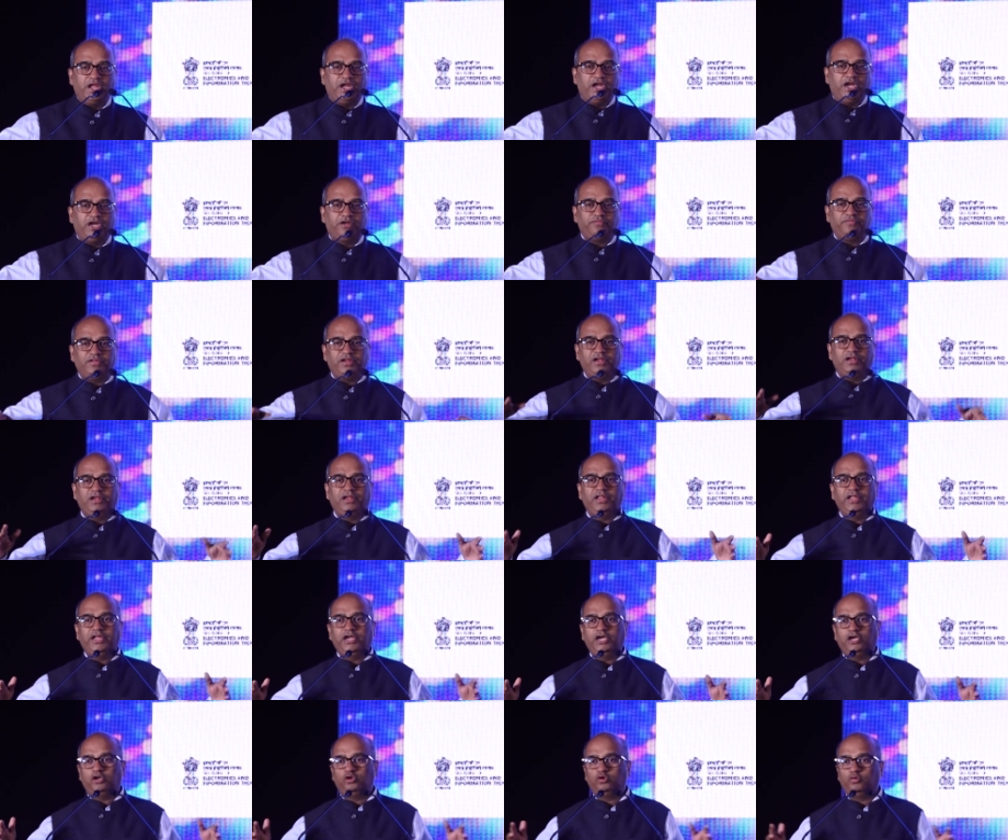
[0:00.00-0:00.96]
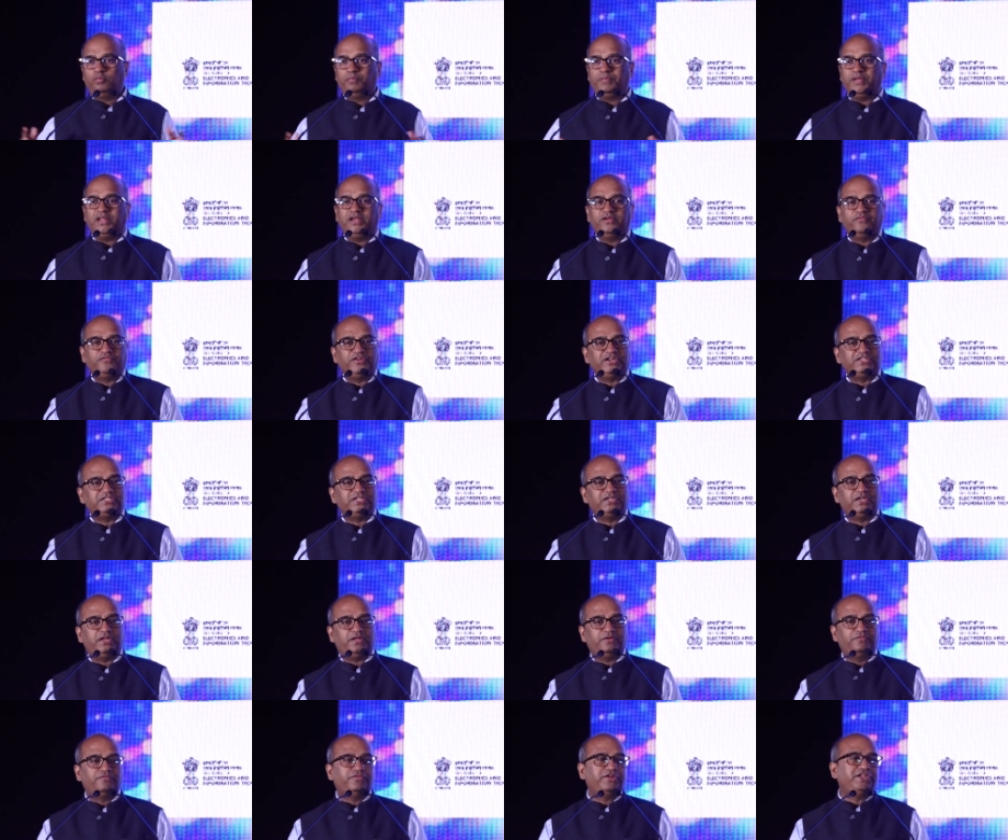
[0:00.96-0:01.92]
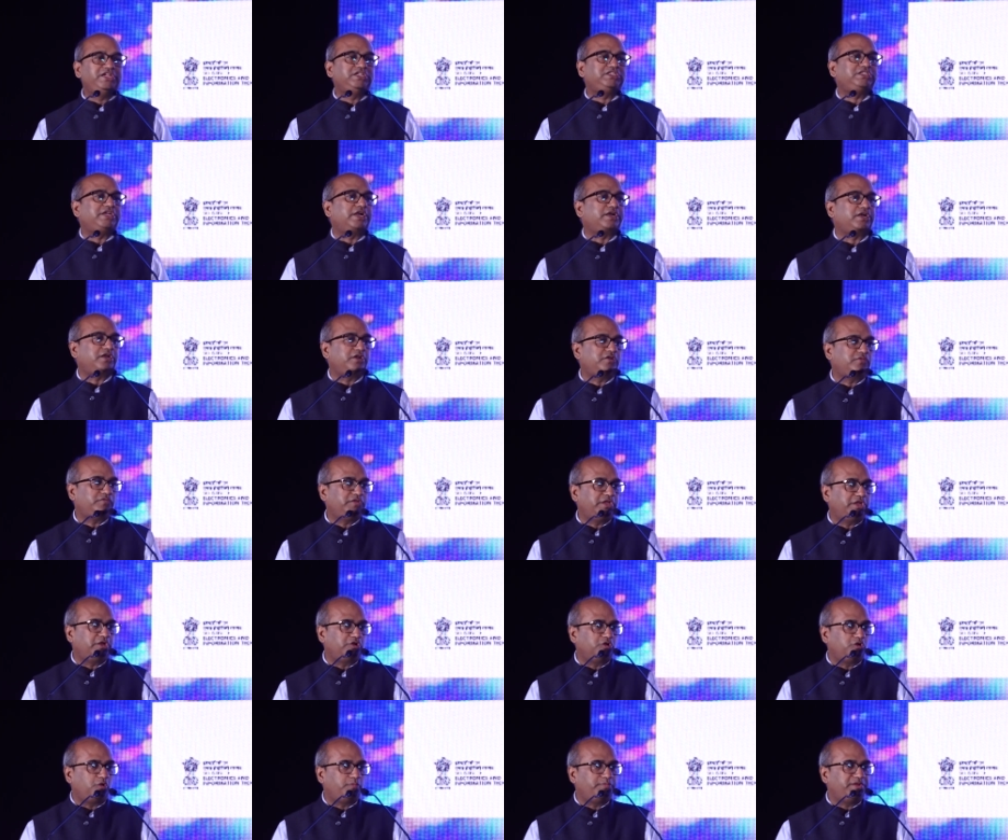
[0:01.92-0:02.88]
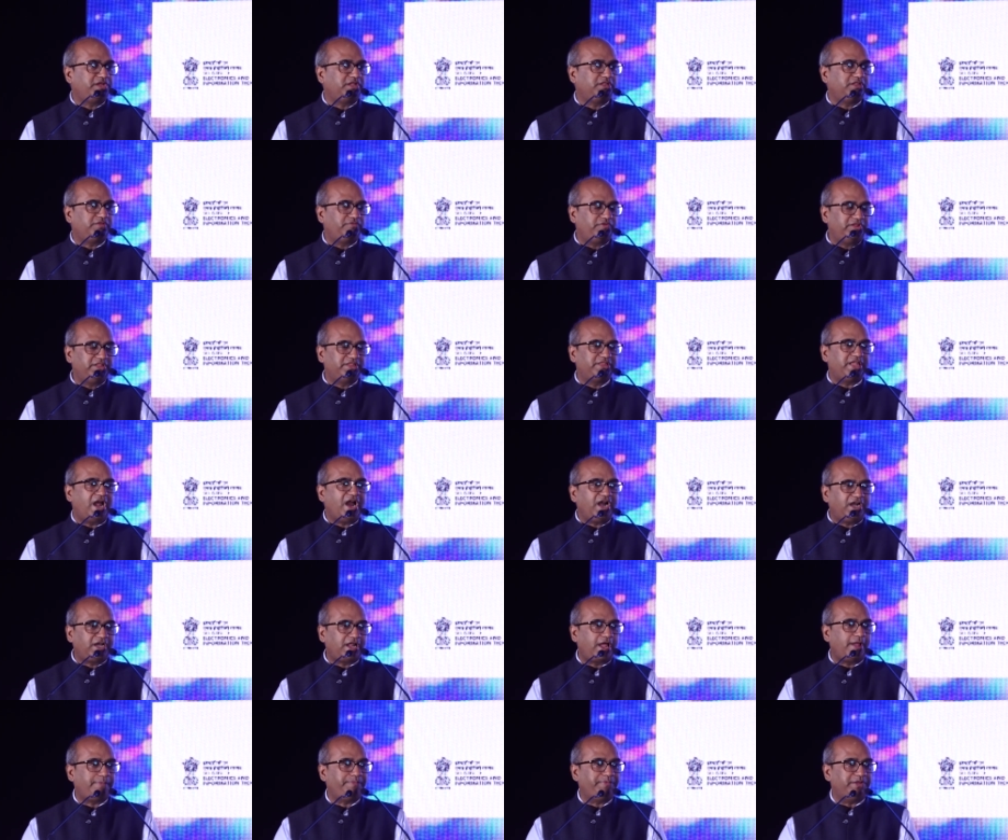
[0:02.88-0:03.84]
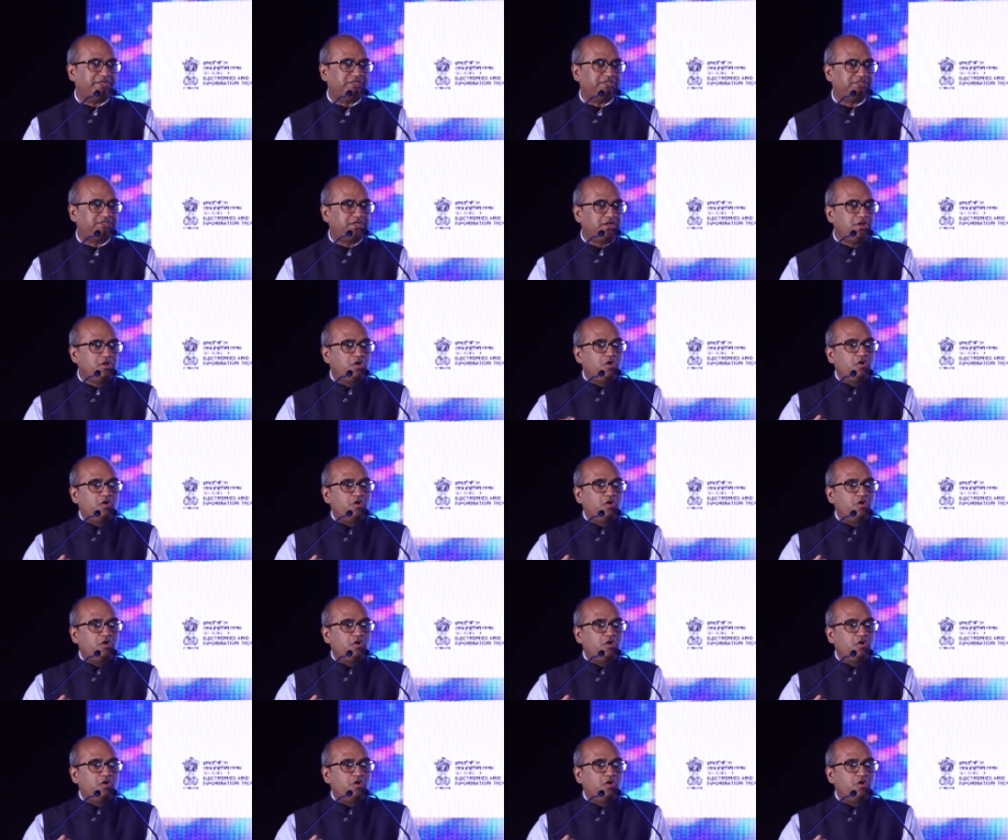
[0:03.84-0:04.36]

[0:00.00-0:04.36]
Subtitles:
It will lead to benefits in every sector of the economy. And when that happens,